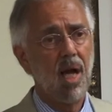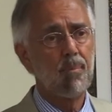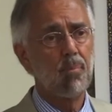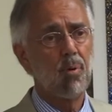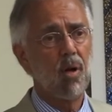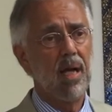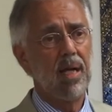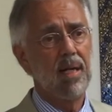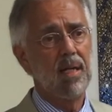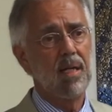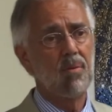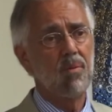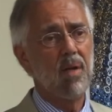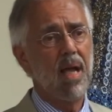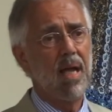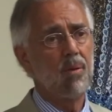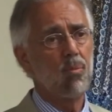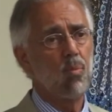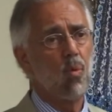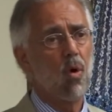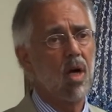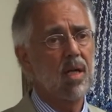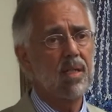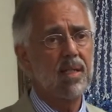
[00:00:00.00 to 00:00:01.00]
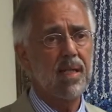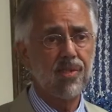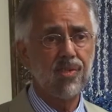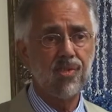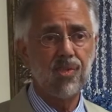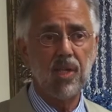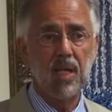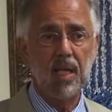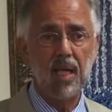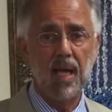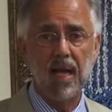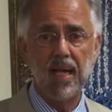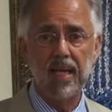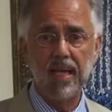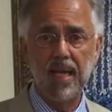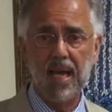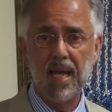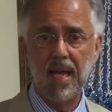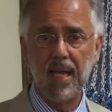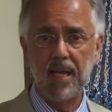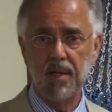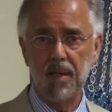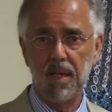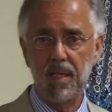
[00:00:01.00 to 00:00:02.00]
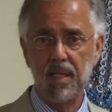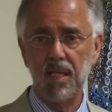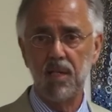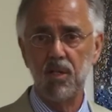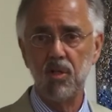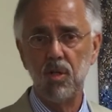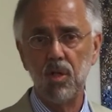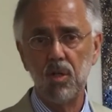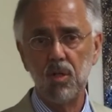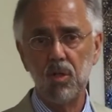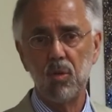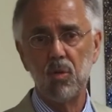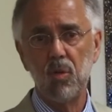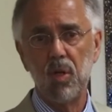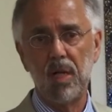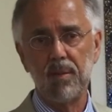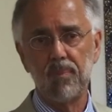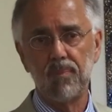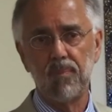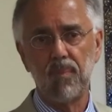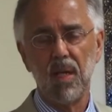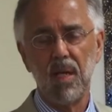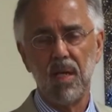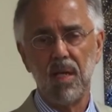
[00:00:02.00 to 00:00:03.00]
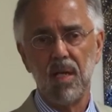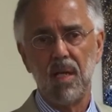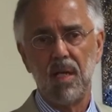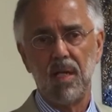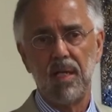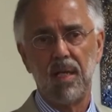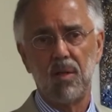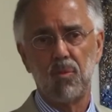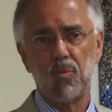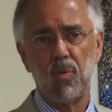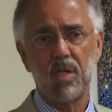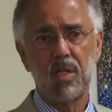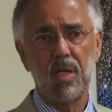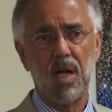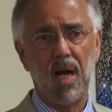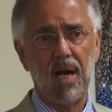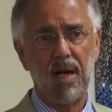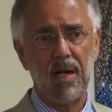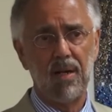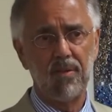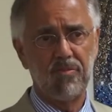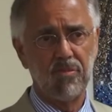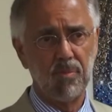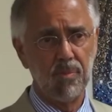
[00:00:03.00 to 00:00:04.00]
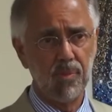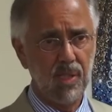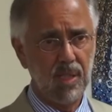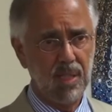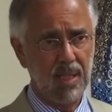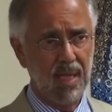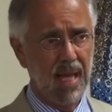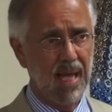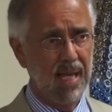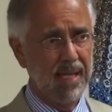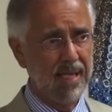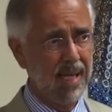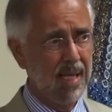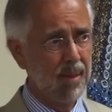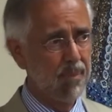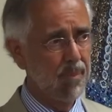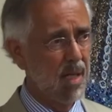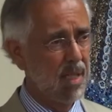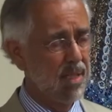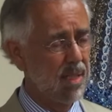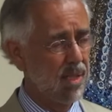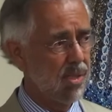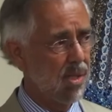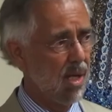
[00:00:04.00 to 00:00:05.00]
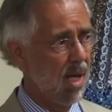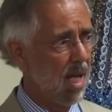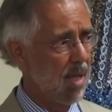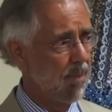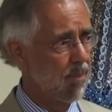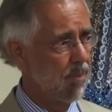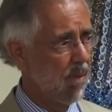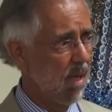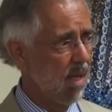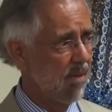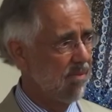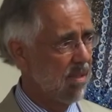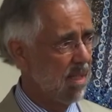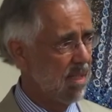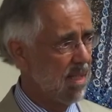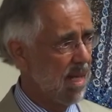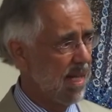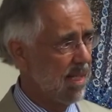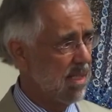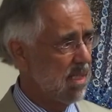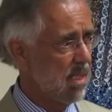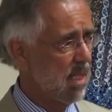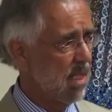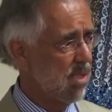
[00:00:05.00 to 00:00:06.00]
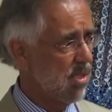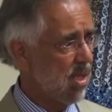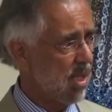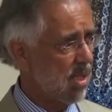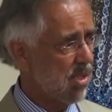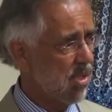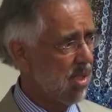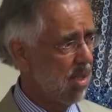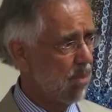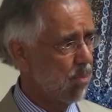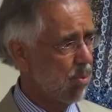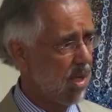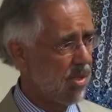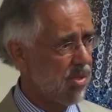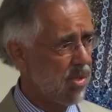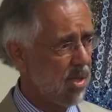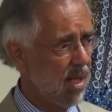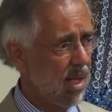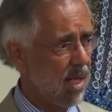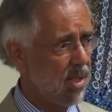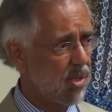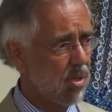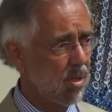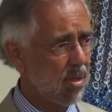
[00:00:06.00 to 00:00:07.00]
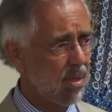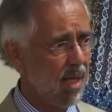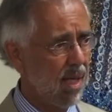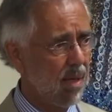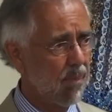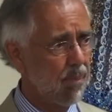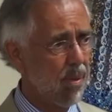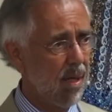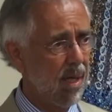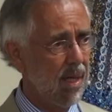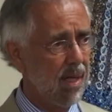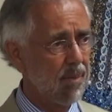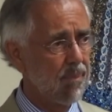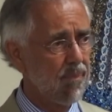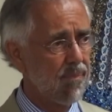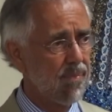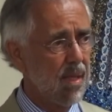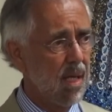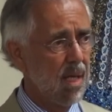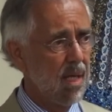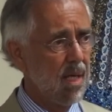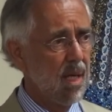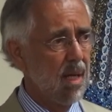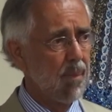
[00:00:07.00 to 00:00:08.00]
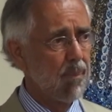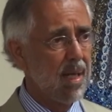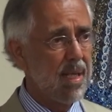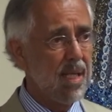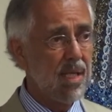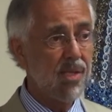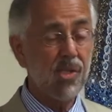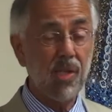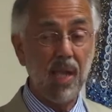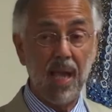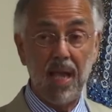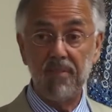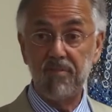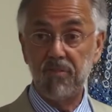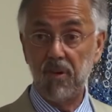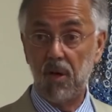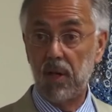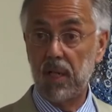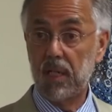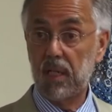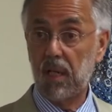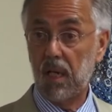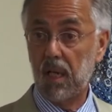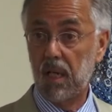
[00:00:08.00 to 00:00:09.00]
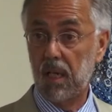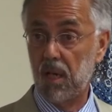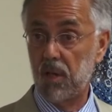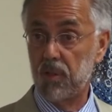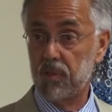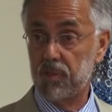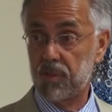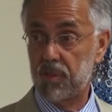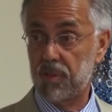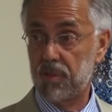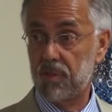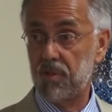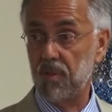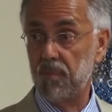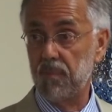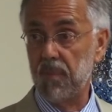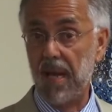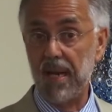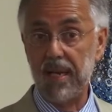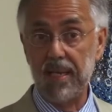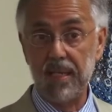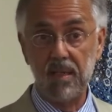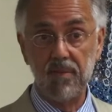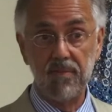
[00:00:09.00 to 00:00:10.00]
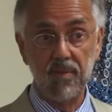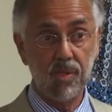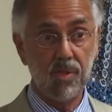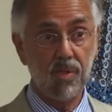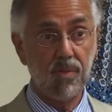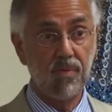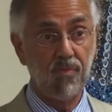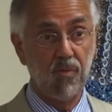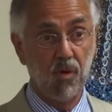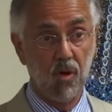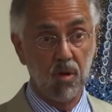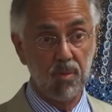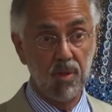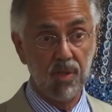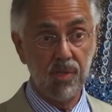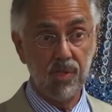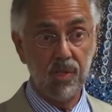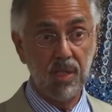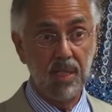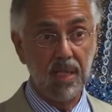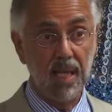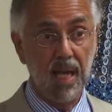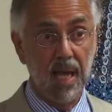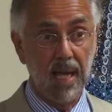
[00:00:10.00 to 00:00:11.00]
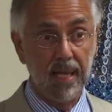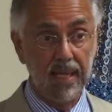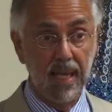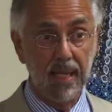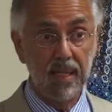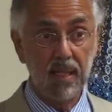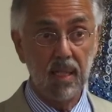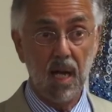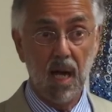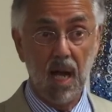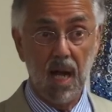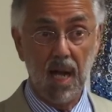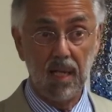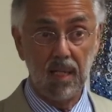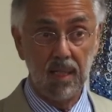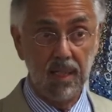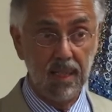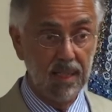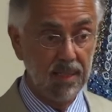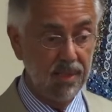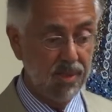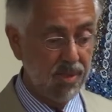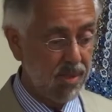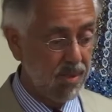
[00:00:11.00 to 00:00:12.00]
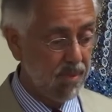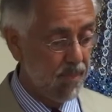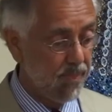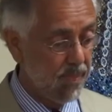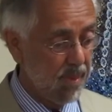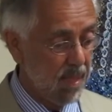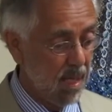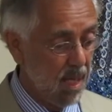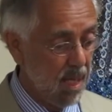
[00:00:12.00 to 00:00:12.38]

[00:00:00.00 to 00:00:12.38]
Tom Braden had worked at CIA, and he knew, and he had retired from CIA by the time of the 1960 presidential campaign, but he stayed very close to many of his former CIA colleagues.